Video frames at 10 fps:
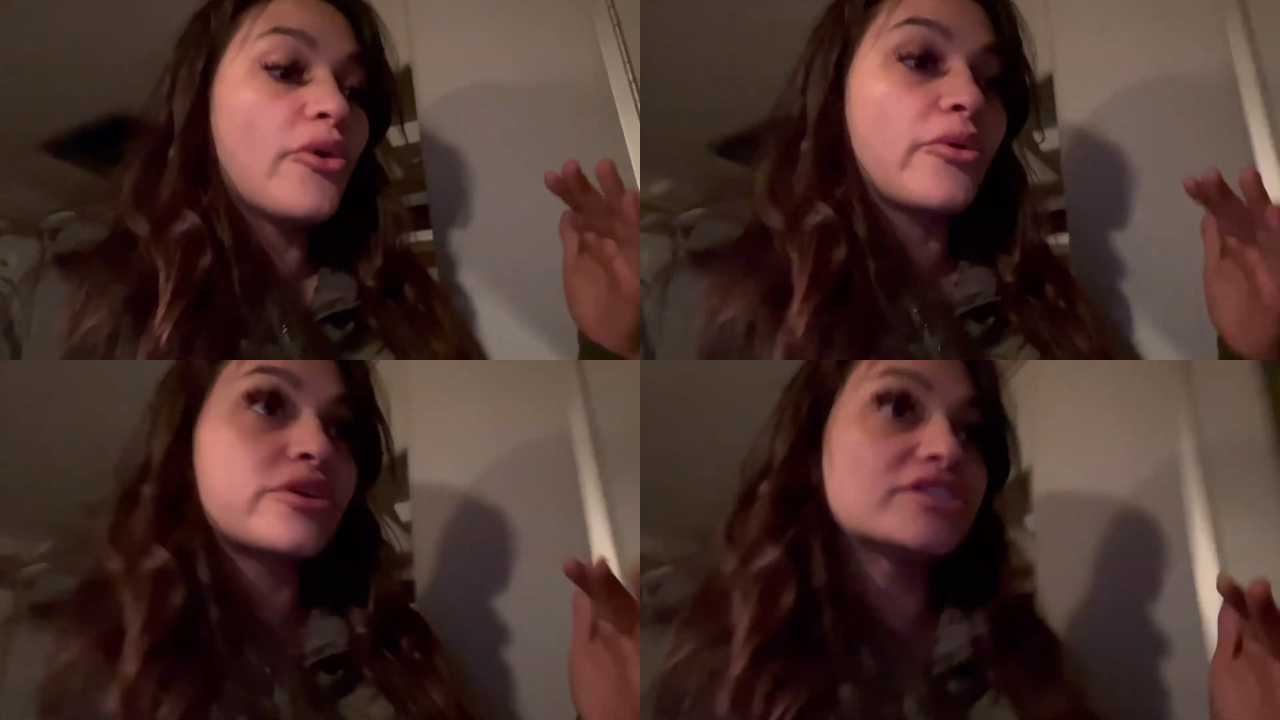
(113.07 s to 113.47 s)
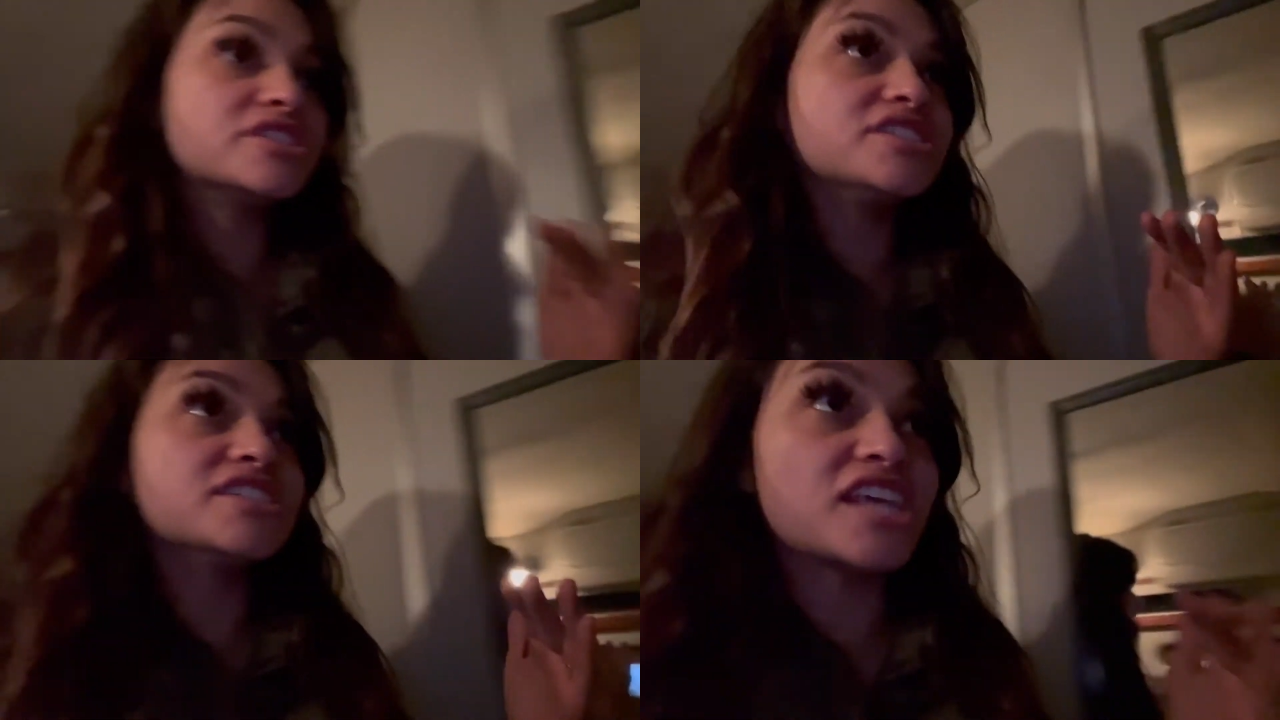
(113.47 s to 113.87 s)
We're
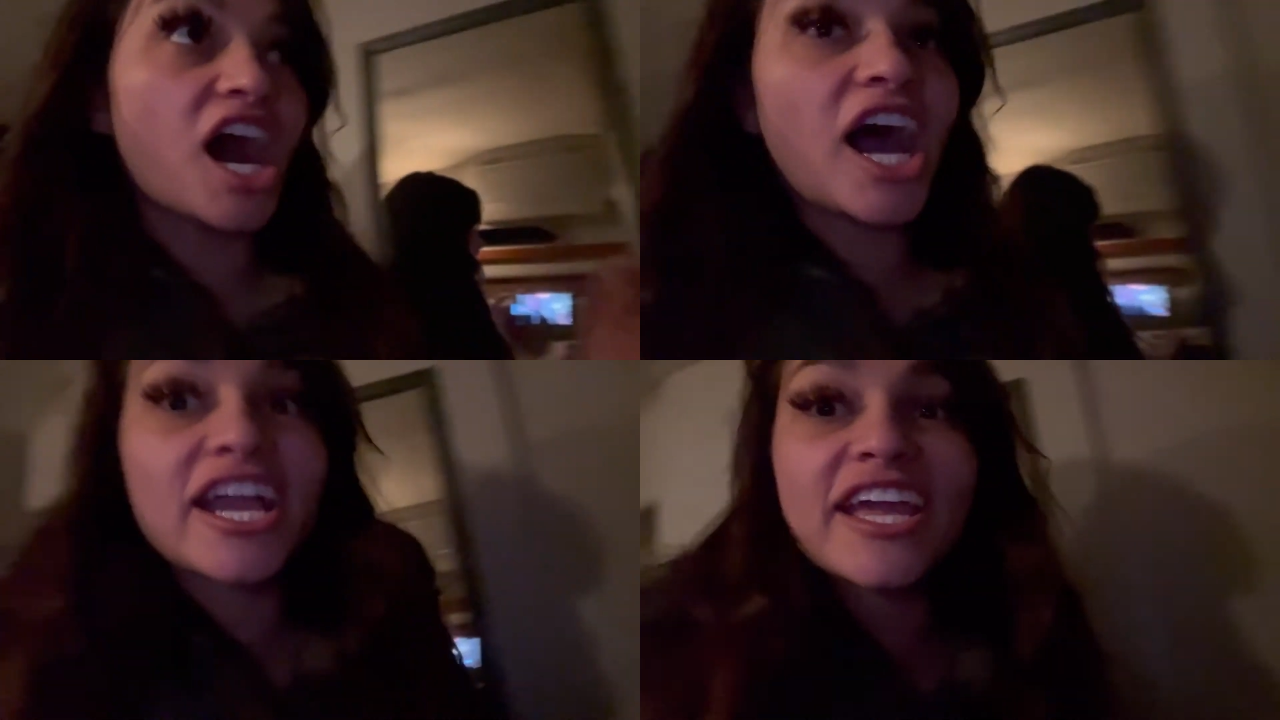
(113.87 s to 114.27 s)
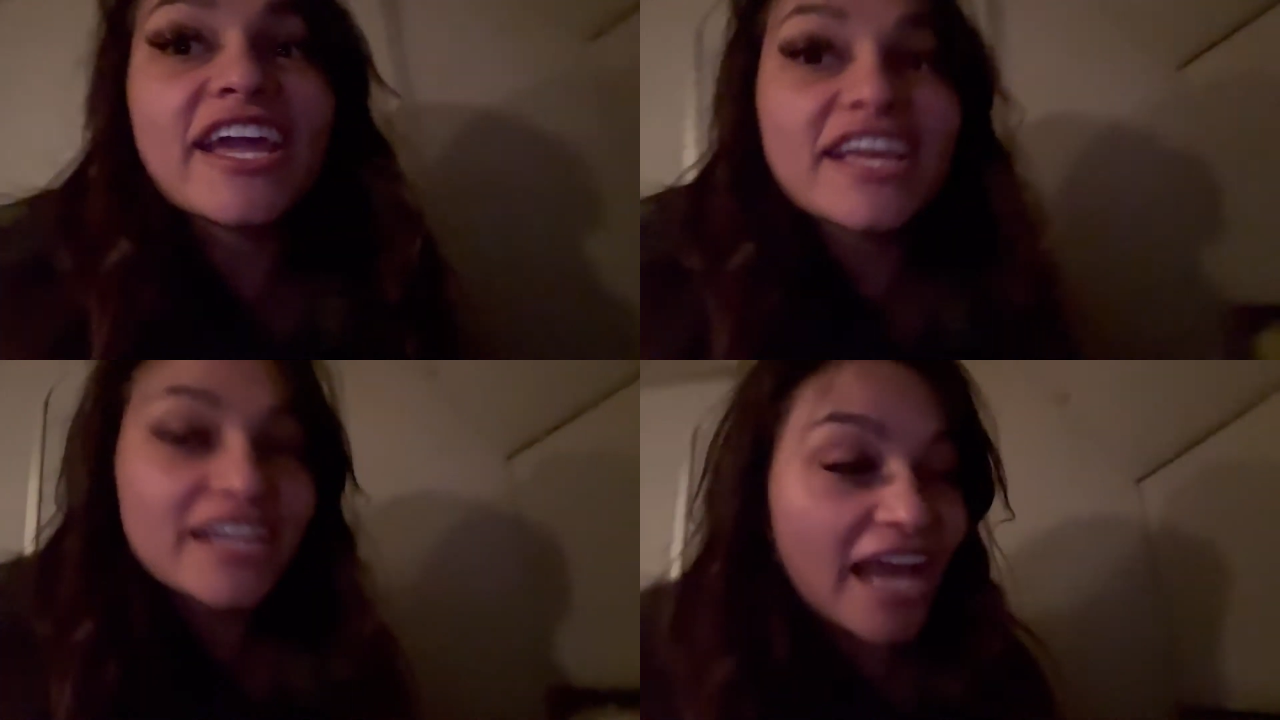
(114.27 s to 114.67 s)

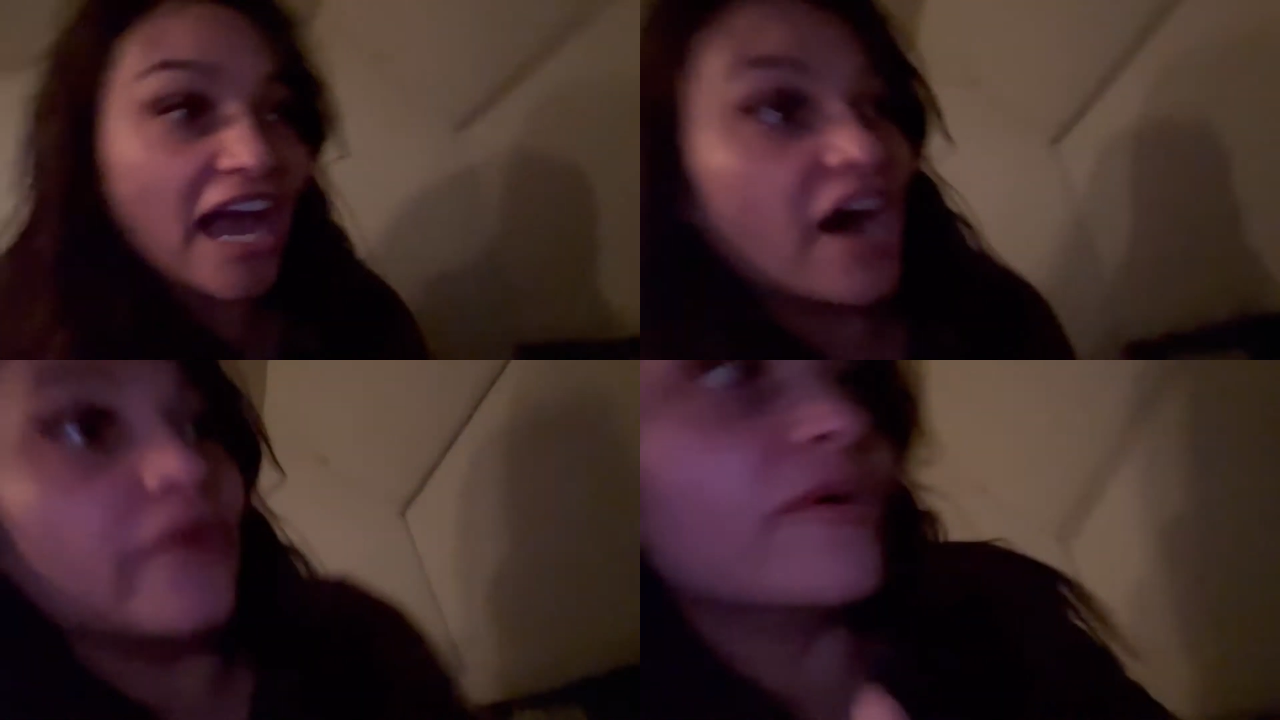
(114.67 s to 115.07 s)
docking now.